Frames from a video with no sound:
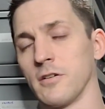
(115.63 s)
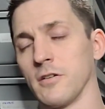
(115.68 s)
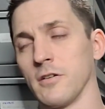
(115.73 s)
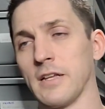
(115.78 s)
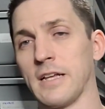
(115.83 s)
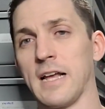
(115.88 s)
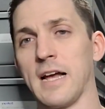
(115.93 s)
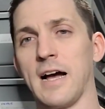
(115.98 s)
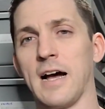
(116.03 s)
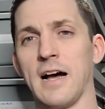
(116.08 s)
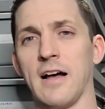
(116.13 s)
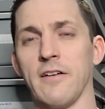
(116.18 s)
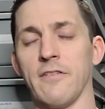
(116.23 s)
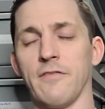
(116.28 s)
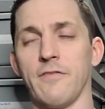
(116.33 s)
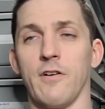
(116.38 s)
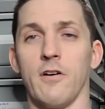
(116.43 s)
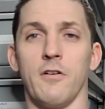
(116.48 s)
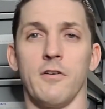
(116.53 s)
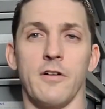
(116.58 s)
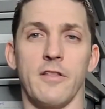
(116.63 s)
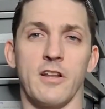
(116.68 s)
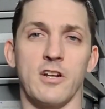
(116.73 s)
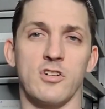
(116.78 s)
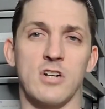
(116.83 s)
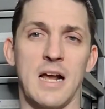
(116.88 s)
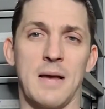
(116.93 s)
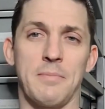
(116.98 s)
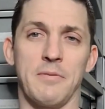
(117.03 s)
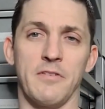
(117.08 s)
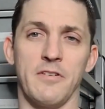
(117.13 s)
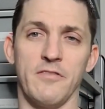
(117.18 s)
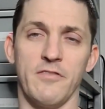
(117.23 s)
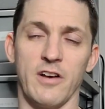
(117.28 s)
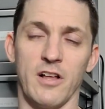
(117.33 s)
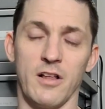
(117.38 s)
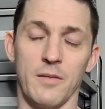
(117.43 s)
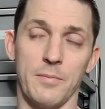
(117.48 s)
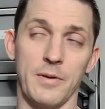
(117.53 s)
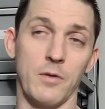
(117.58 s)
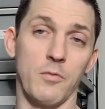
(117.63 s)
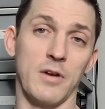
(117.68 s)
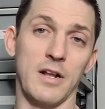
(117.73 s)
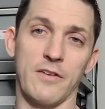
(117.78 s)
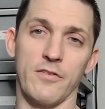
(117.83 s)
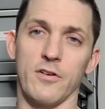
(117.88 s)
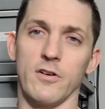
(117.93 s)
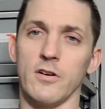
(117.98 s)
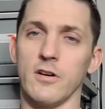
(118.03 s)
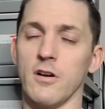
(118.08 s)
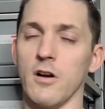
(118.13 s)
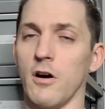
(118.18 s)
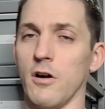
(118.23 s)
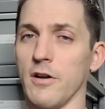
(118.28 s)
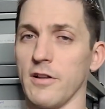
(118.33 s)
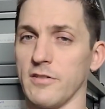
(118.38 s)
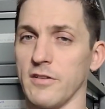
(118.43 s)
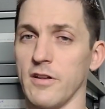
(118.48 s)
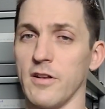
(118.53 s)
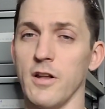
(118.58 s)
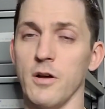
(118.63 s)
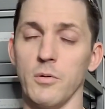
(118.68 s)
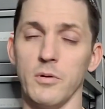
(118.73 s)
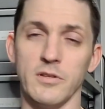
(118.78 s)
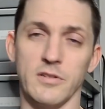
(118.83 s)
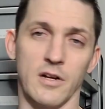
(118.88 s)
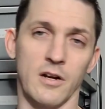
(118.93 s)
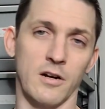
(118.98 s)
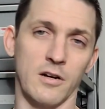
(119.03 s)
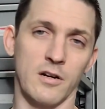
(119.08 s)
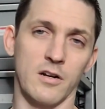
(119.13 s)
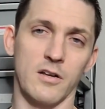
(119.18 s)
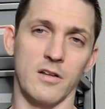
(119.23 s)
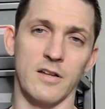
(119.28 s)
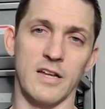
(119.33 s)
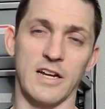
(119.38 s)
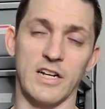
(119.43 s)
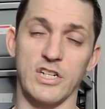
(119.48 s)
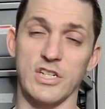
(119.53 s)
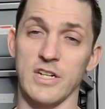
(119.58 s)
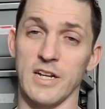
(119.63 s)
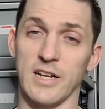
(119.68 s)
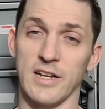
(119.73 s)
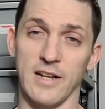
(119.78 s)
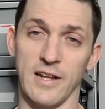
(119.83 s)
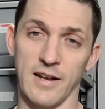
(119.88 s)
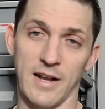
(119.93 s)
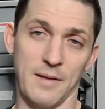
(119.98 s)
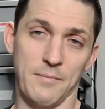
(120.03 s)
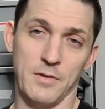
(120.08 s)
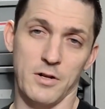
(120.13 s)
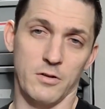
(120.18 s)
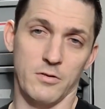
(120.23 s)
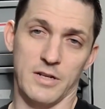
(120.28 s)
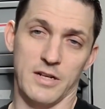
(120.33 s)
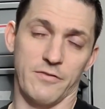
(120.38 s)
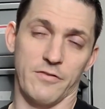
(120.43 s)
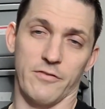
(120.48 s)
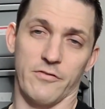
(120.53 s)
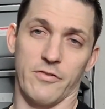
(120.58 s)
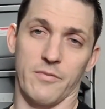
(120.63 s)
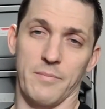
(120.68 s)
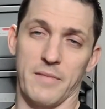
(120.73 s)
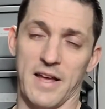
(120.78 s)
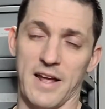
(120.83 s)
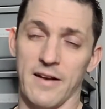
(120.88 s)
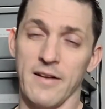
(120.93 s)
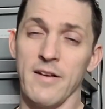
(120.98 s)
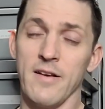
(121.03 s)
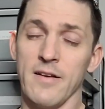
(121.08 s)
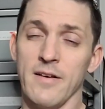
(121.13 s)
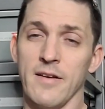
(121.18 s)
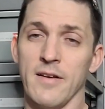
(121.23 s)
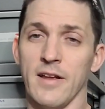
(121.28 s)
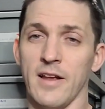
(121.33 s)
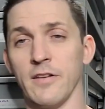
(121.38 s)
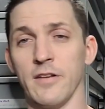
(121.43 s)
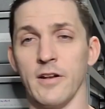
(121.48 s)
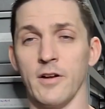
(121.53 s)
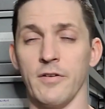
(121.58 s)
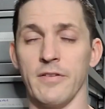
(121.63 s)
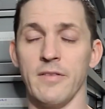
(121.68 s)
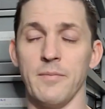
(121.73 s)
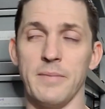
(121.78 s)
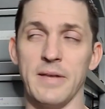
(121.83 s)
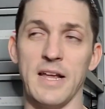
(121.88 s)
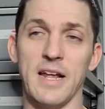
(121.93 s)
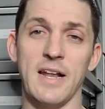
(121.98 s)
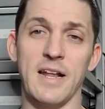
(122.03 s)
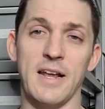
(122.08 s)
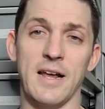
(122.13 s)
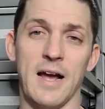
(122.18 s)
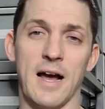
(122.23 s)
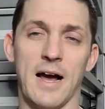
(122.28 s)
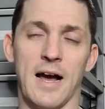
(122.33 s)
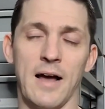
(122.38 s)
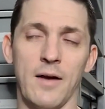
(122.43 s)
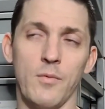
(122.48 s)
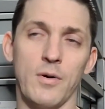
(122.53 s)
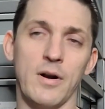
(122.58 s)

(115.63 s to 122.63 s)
early on fall into the trap of developing what I've heard called as a Noah's Ark collection. And I'm no different from that. You know, in the beginning, I